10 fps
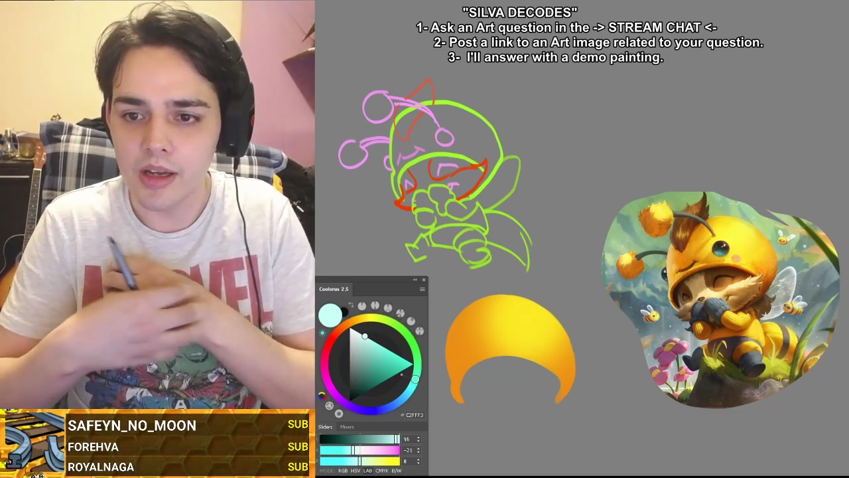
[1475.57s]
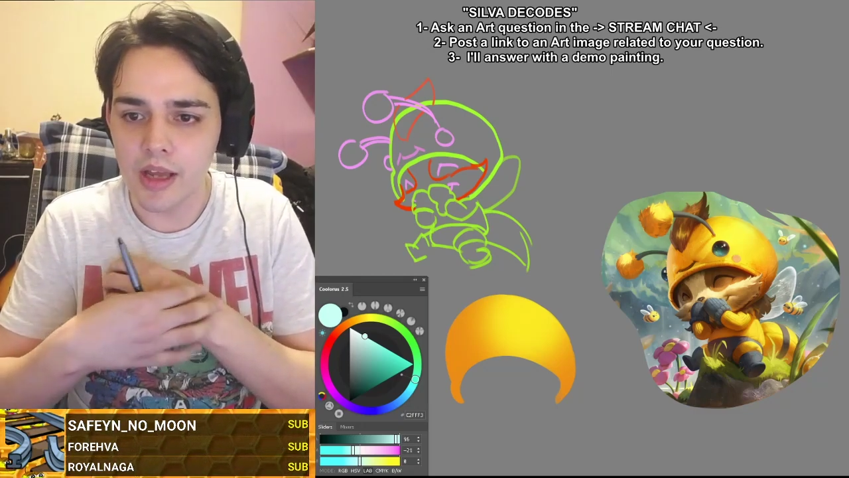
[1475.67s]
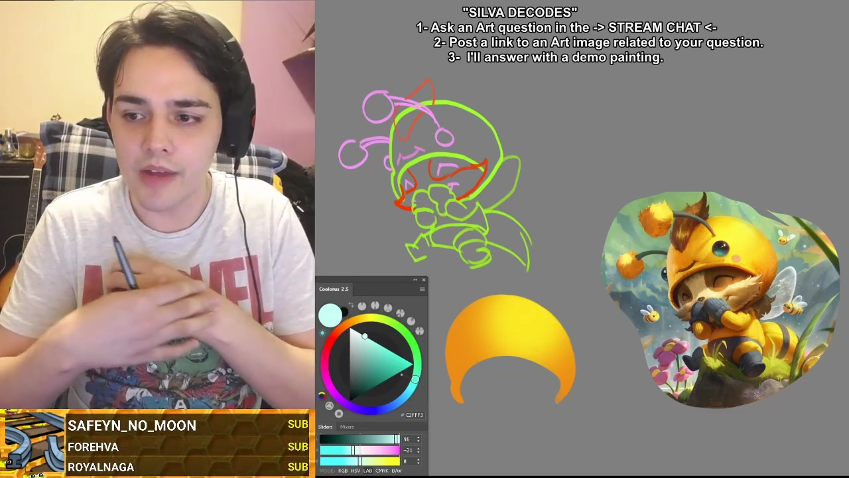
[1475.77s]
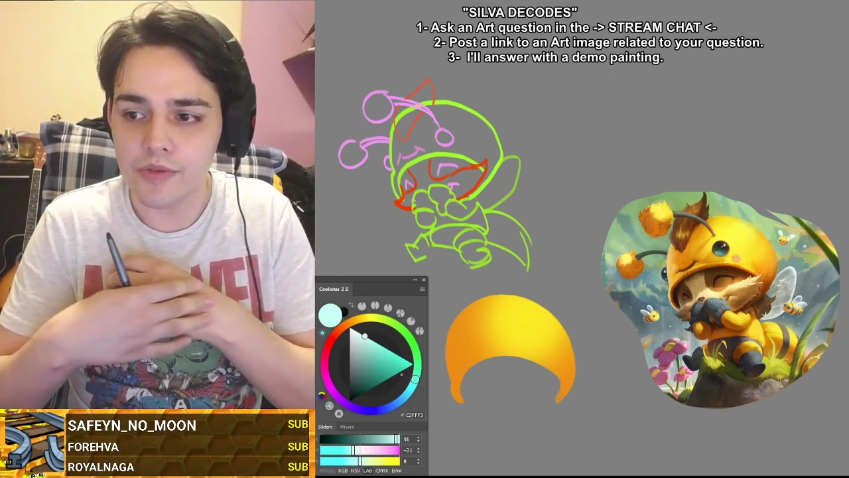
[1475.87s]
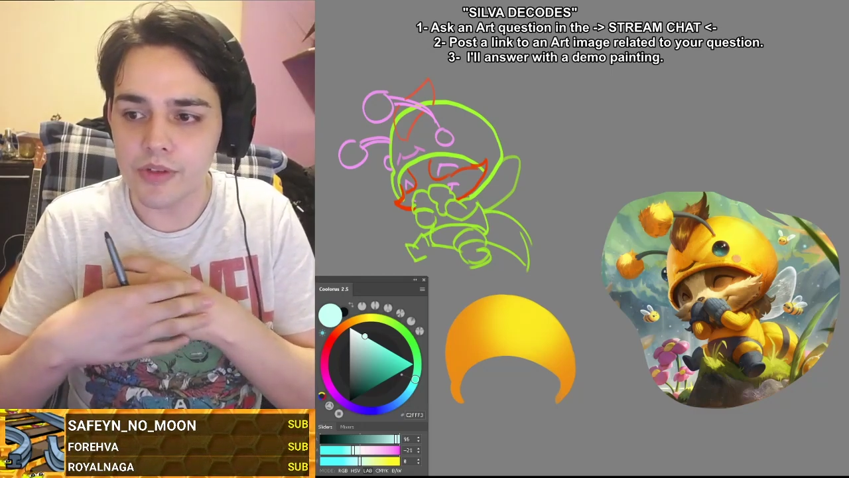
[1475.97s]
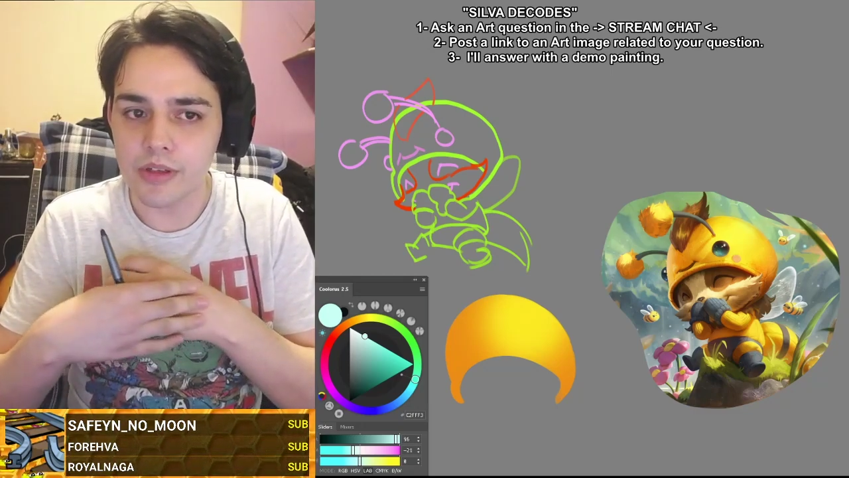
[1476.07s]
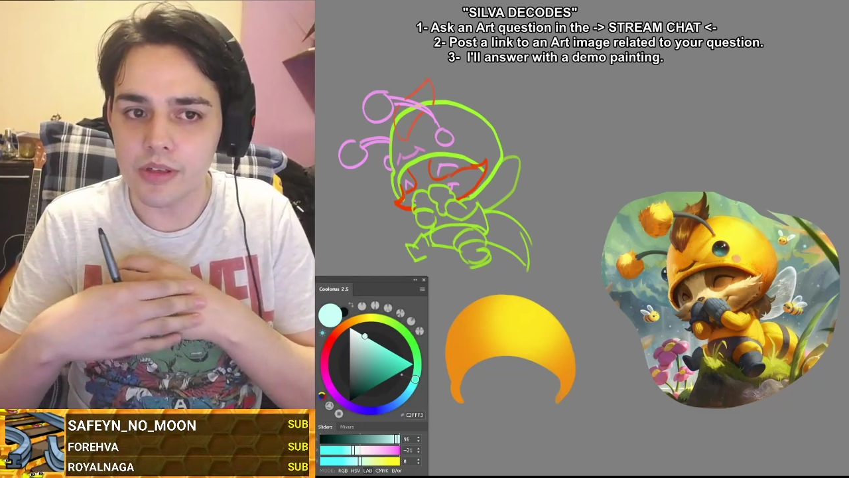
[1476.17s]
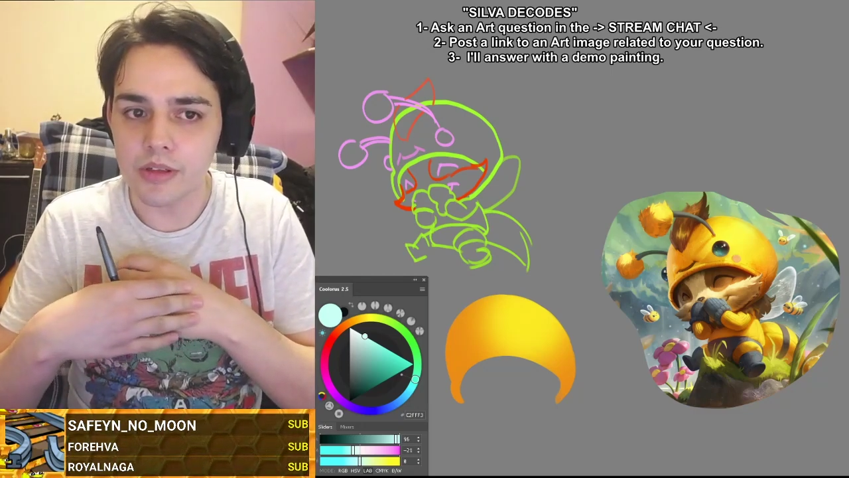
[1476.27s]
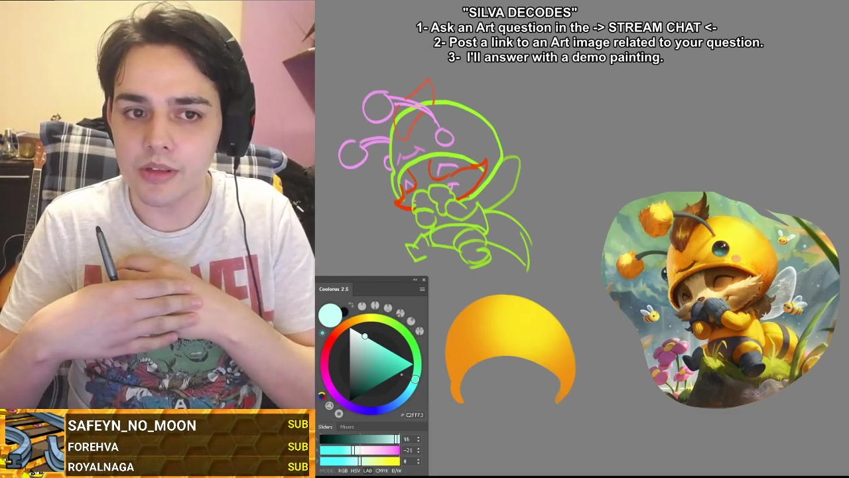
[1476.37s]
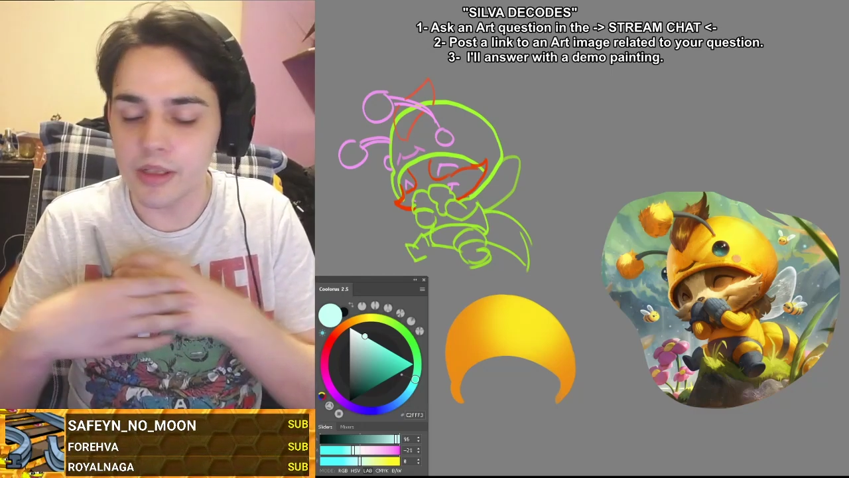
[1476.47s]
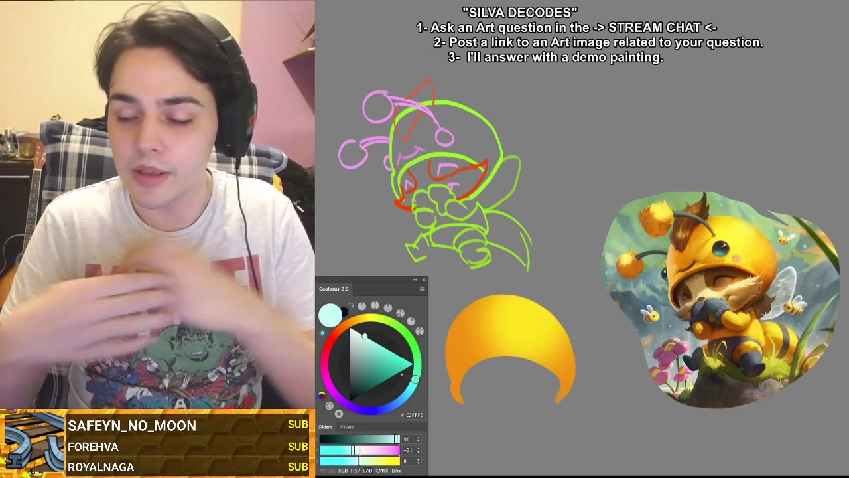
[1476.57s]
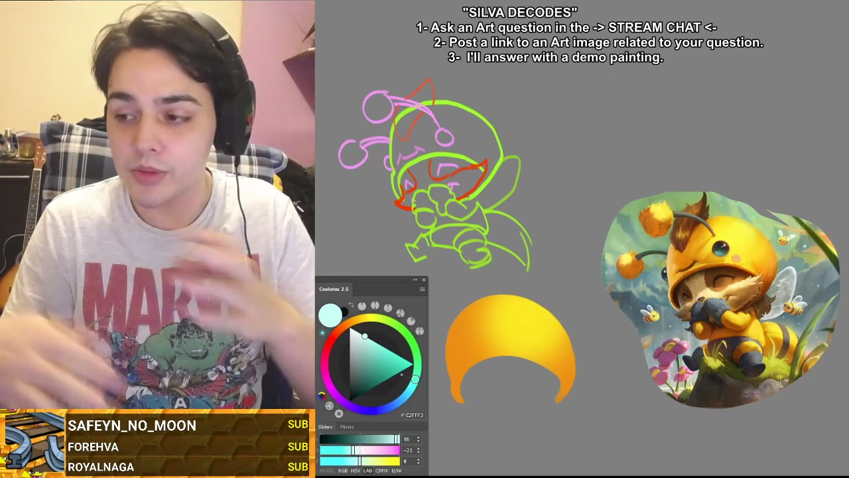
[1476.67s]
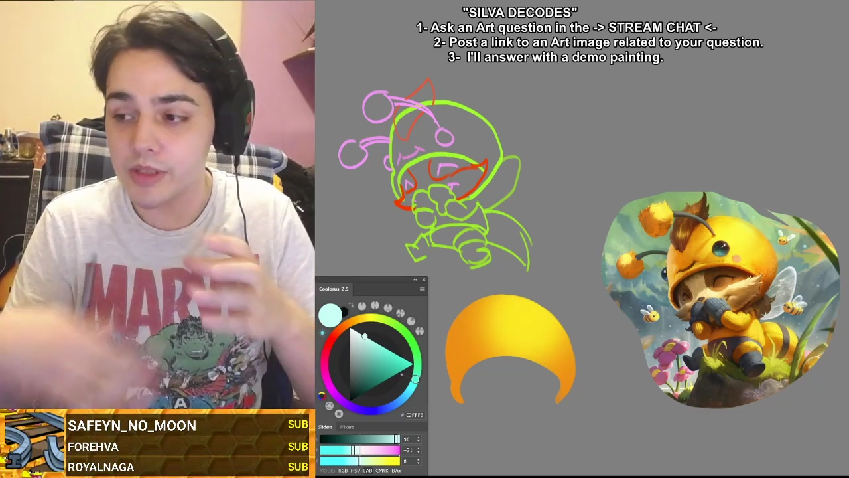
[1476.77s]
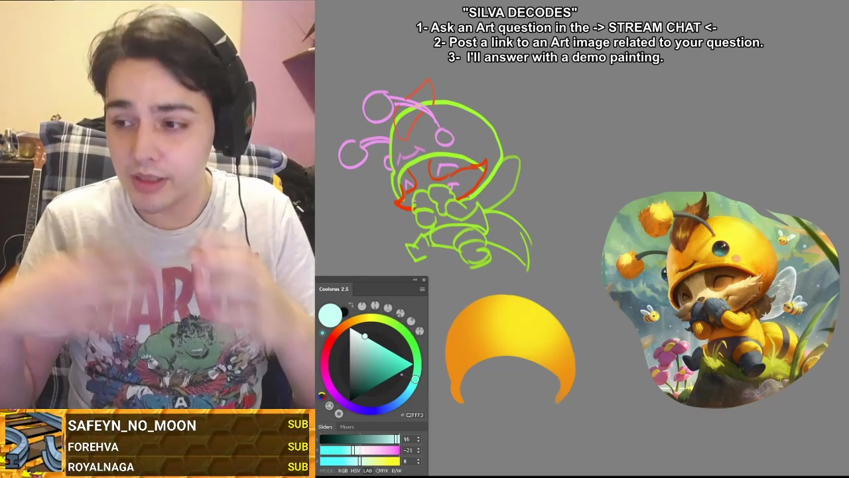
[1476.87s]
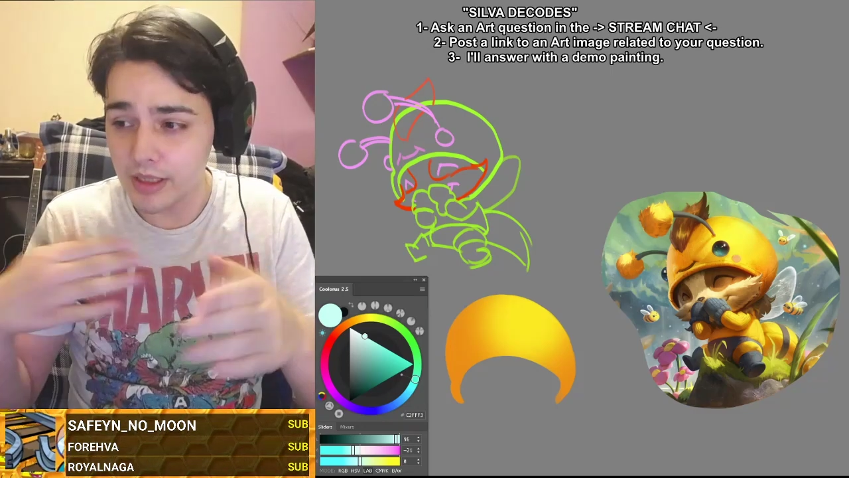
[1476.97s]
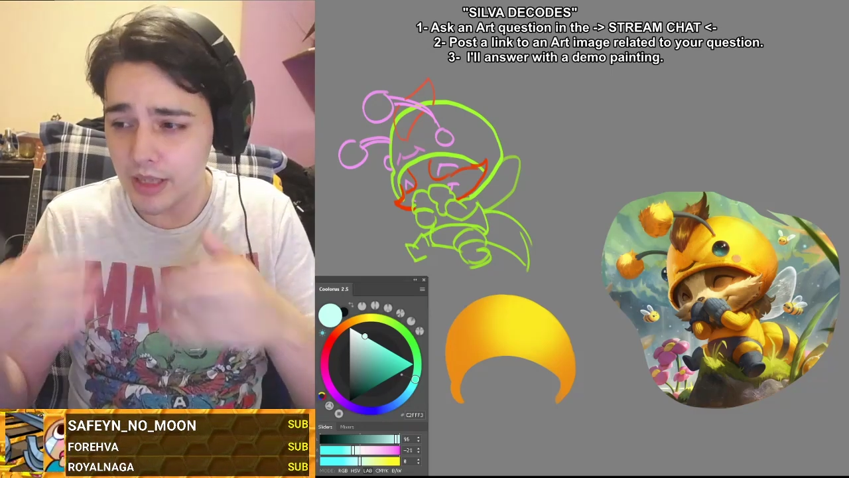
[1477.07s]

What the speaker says: once I